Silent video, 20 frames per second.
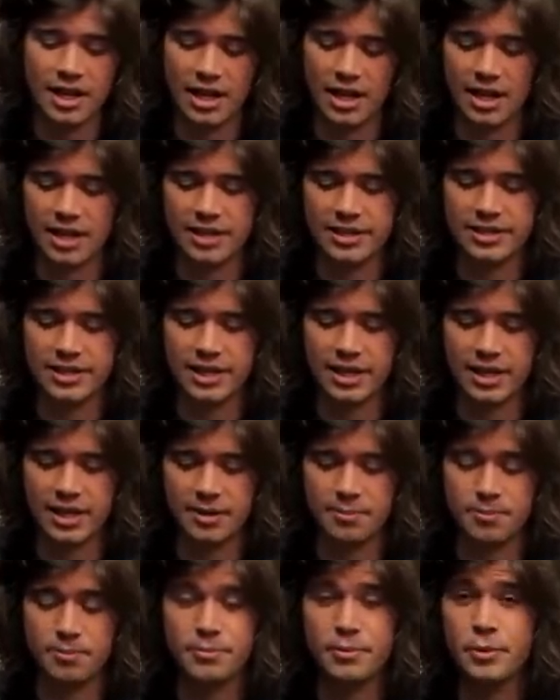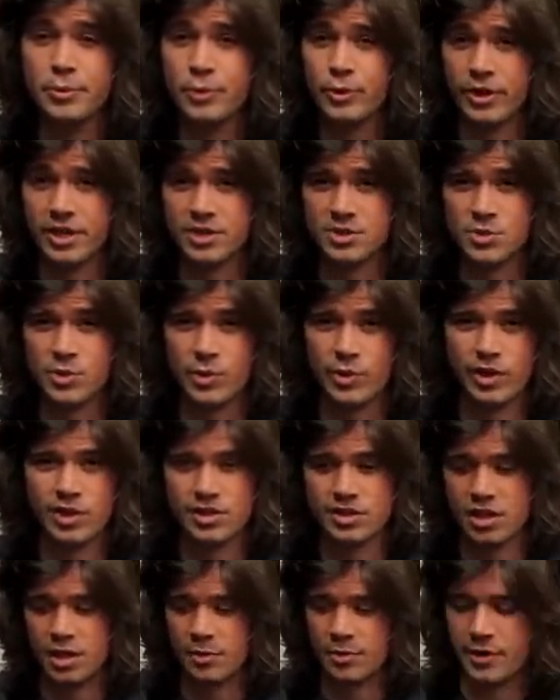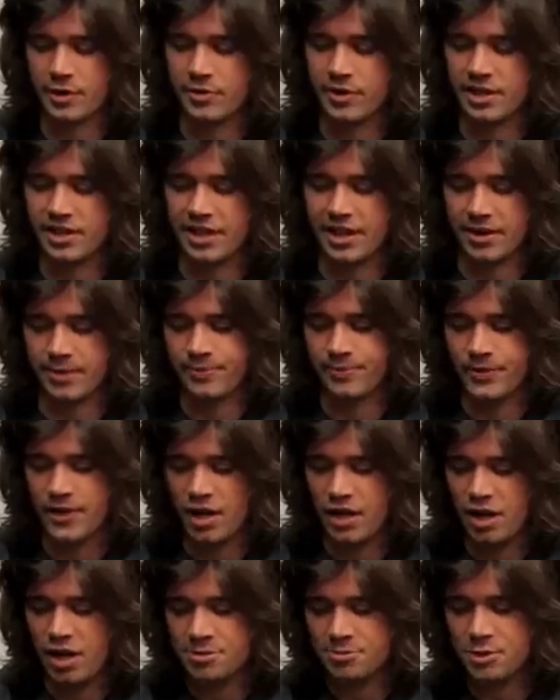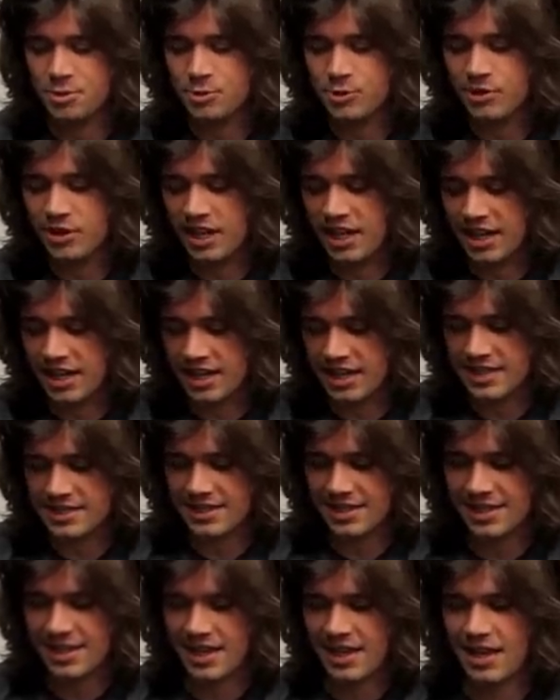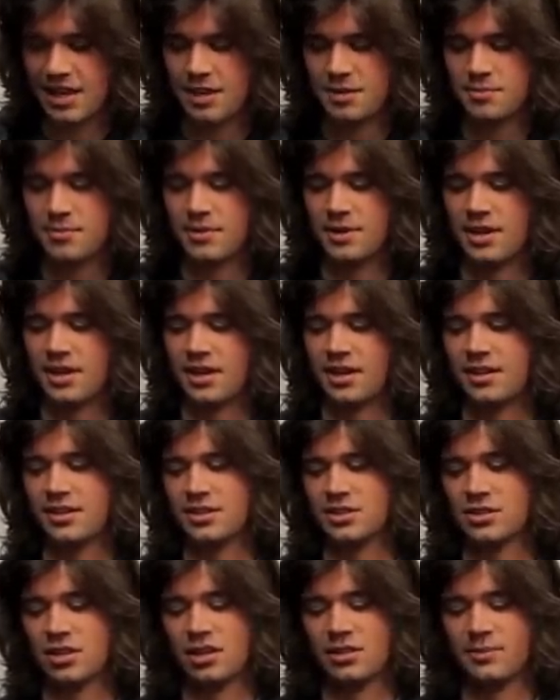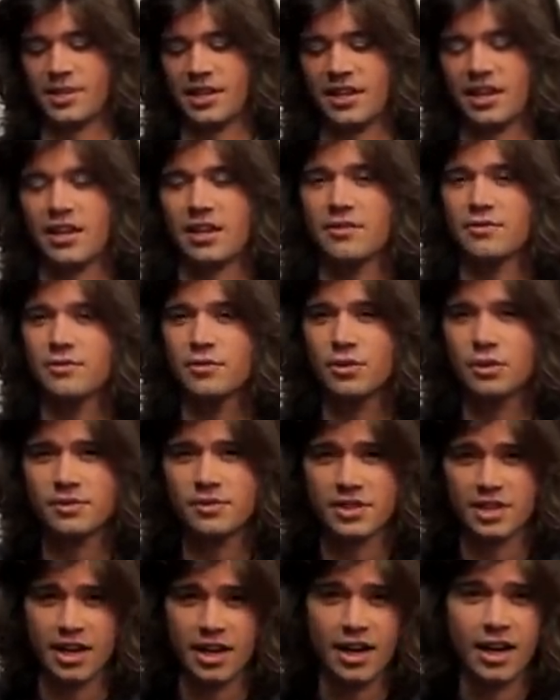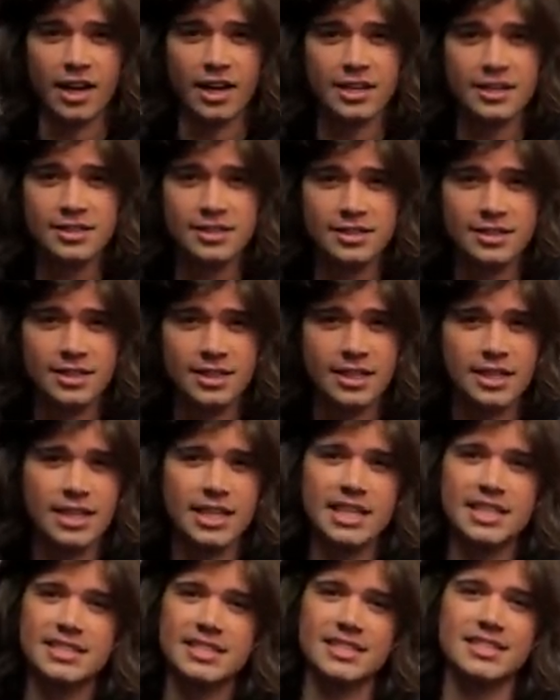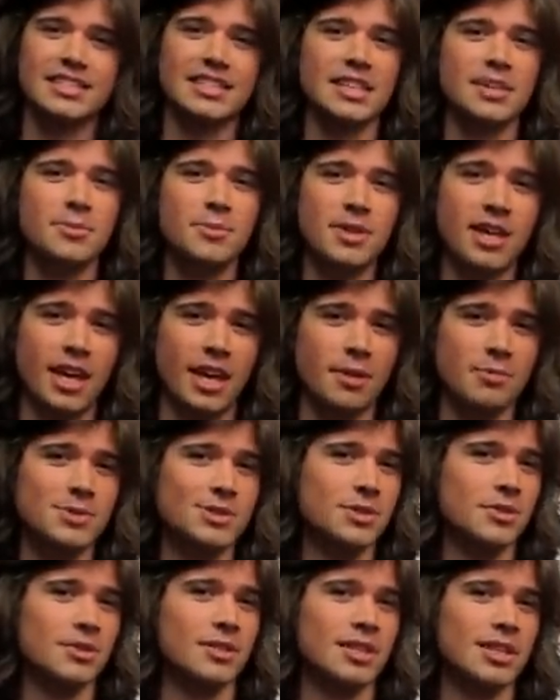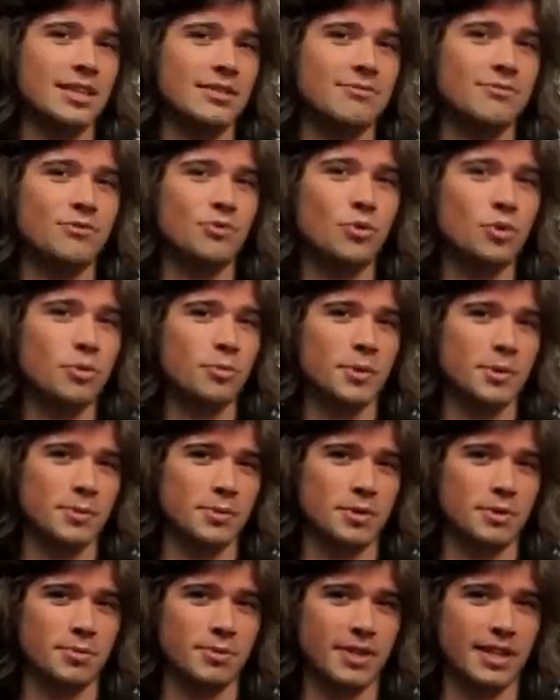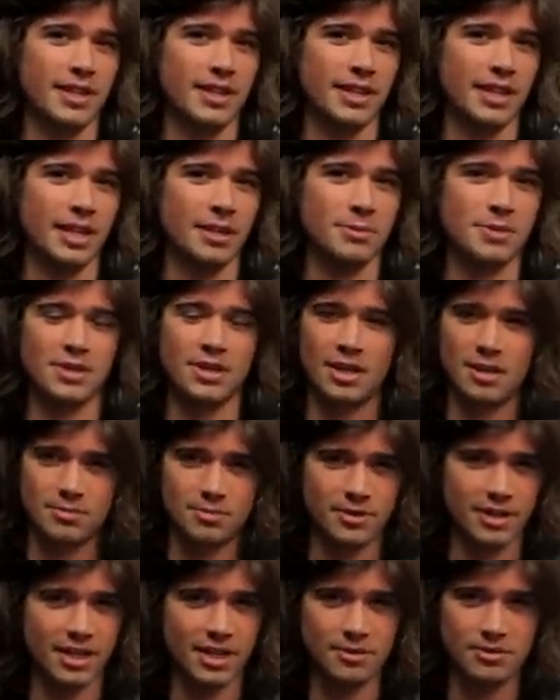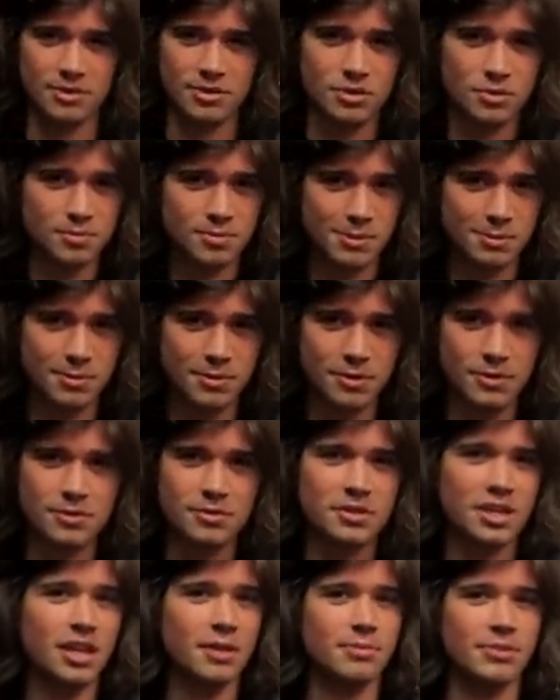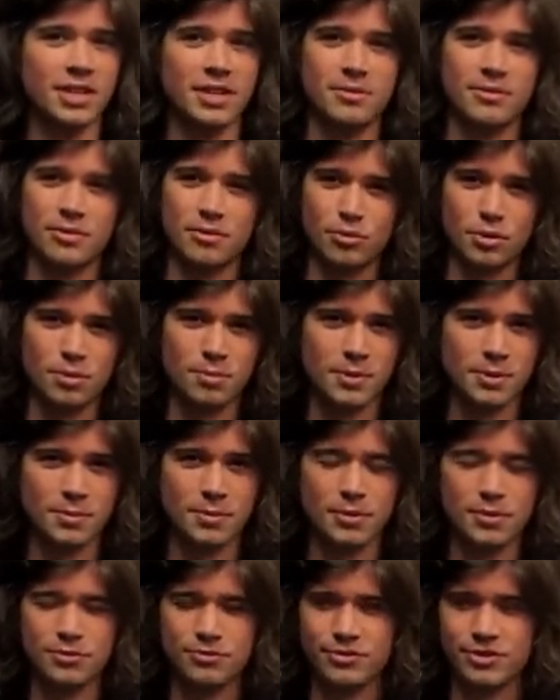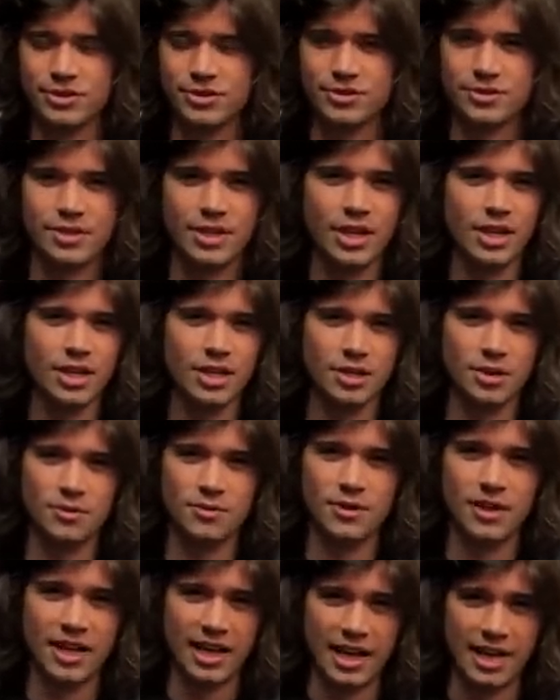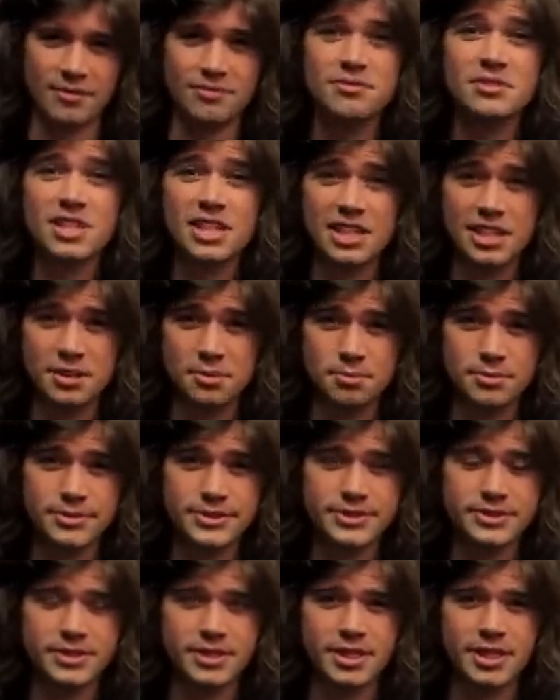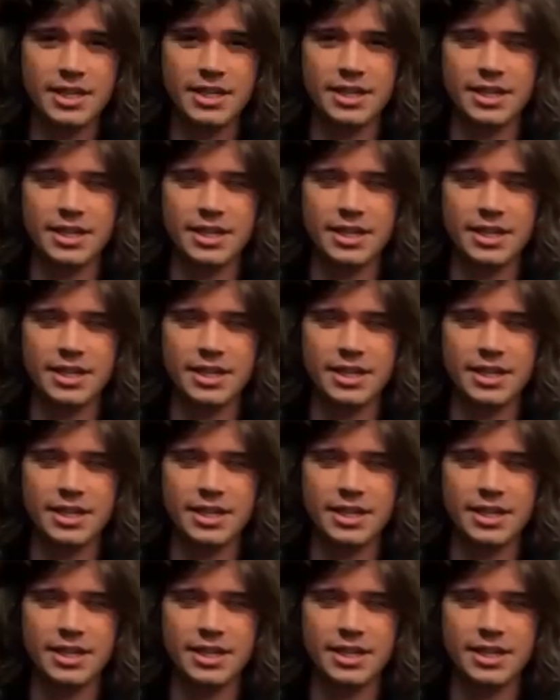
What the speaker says: And Boomerang is what we're going to talk about right now. Boomerang is a game that's all about getting four of a kind. It's a team game, so you need 4 people to play the game. You can't play it with 2 people, you can't play it with 3 people, because you've got to have teams.